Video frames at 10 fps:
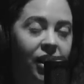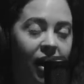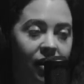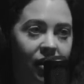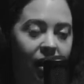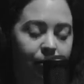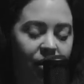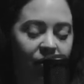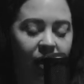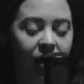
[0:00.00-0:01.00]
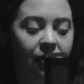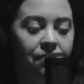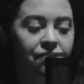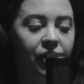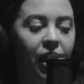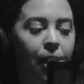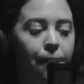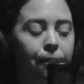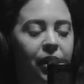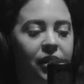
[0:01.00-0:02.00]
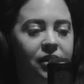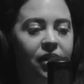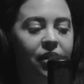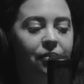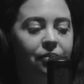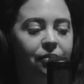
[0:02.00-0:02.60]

ca captivity. But um,